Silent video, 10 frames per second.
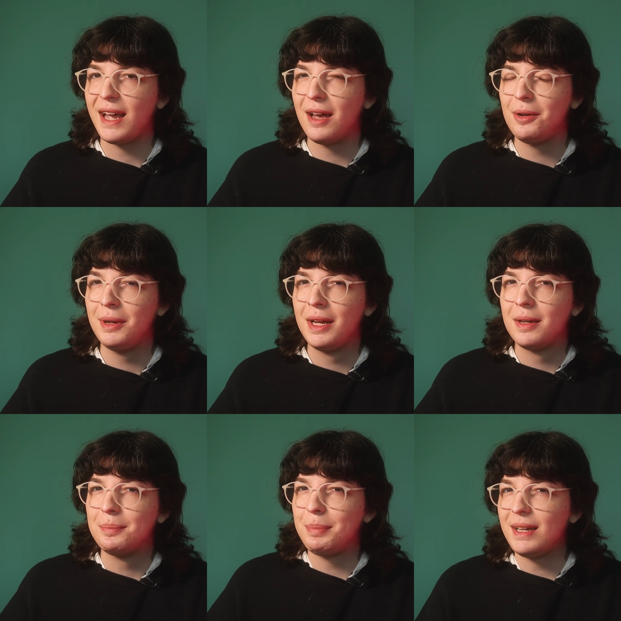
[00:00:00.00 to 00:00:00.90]
now,
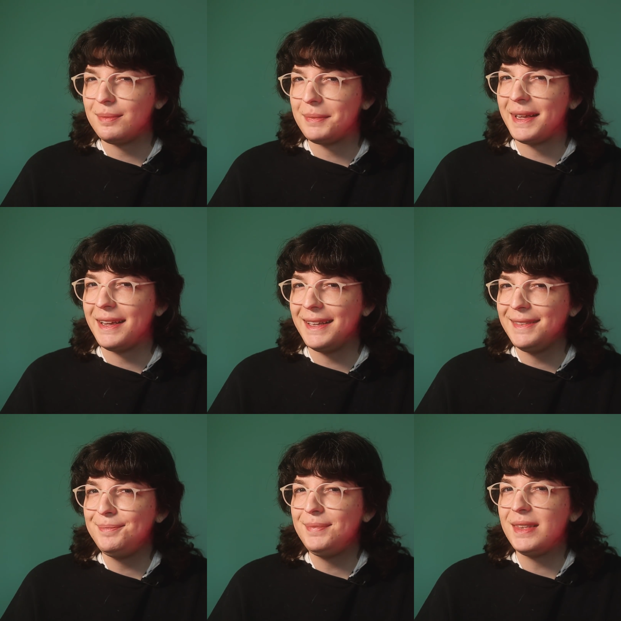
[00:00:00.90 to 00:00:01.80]
but
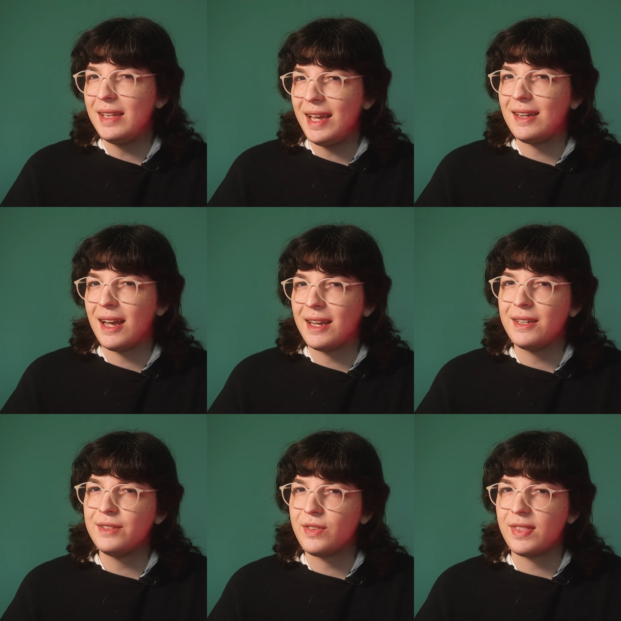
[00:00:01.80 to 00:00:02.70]
in the late
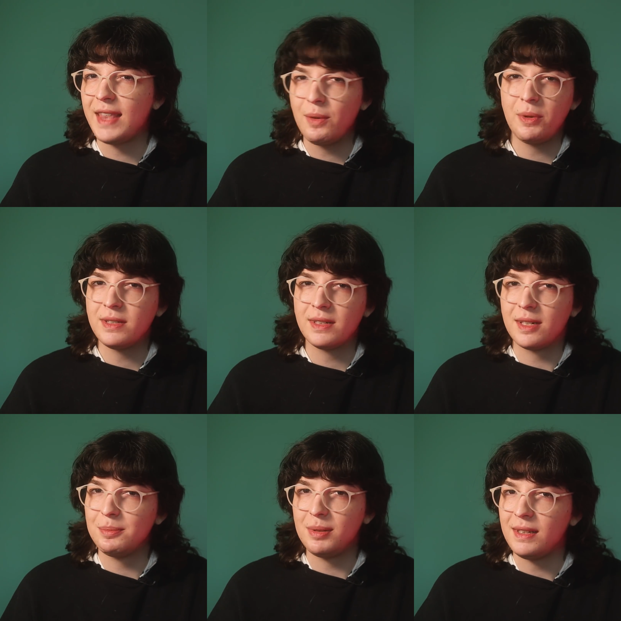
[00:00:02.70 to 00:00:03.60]
90s, that wasn't
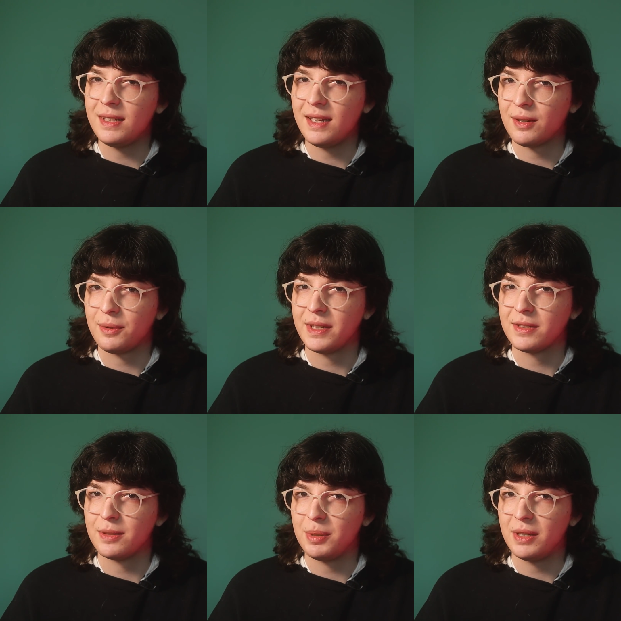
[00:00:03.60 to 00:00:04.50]
completely
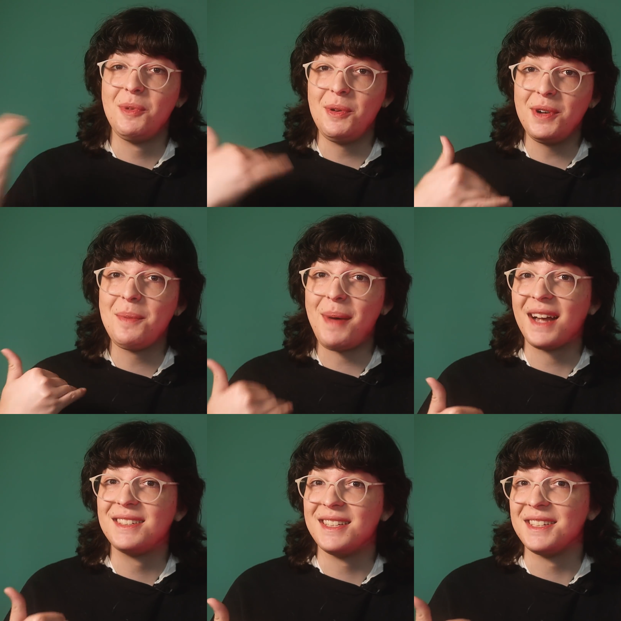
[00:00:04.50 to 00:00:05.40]
unreasonable. We will come
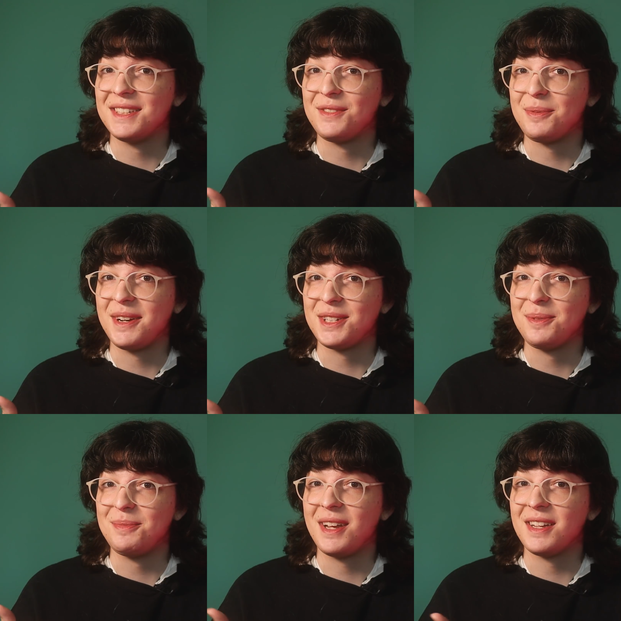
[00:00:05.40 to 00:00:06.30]
back to this
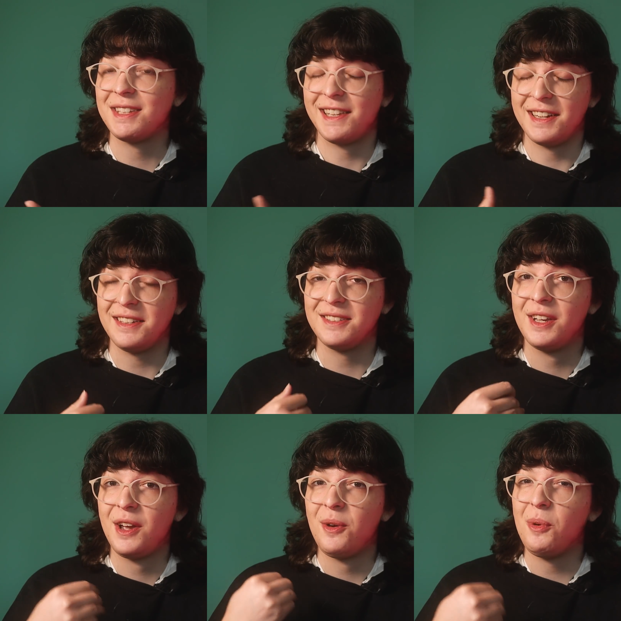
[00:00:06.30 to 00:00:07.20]
information because it is
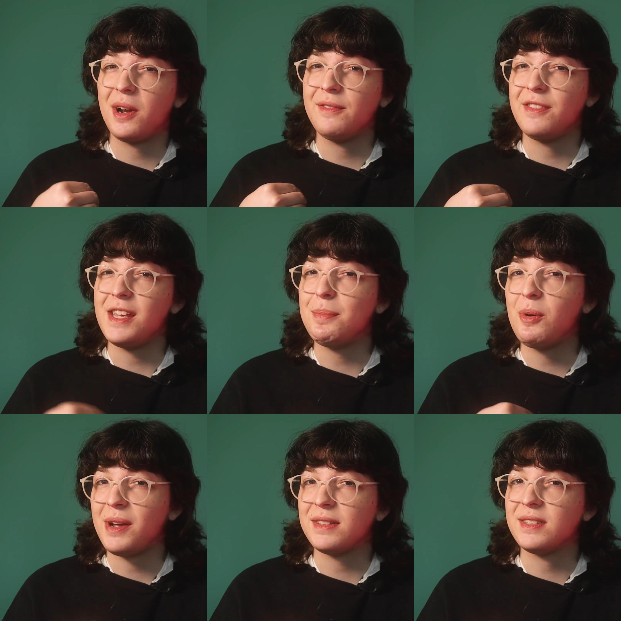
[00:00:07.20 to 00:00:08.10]
one of the
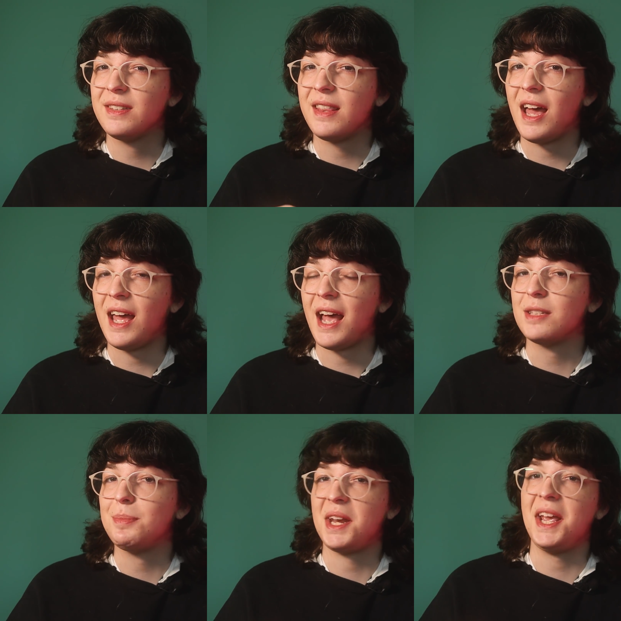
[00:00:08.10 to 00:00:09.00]
points that
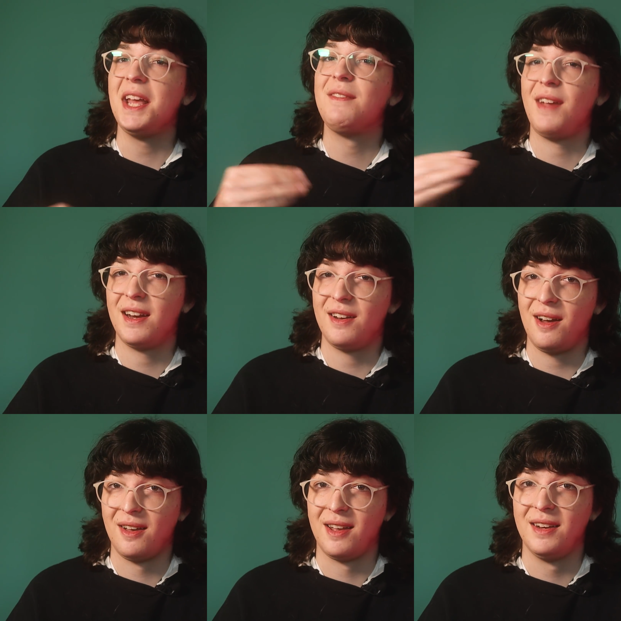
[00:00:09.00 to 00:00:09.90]
has been innovated
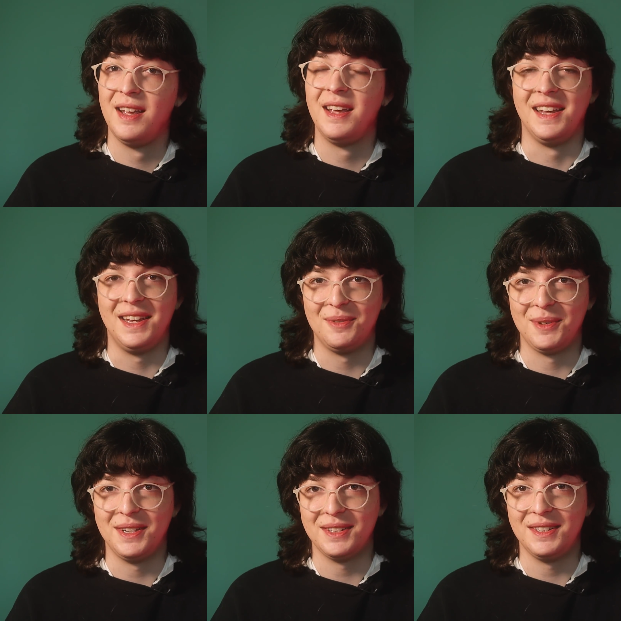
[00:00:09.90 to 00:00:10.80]
on in
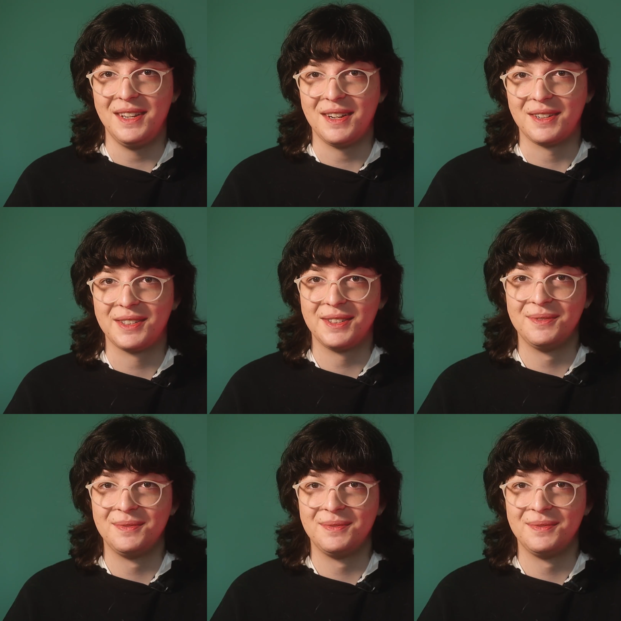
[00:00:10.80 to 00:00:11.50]
recent years.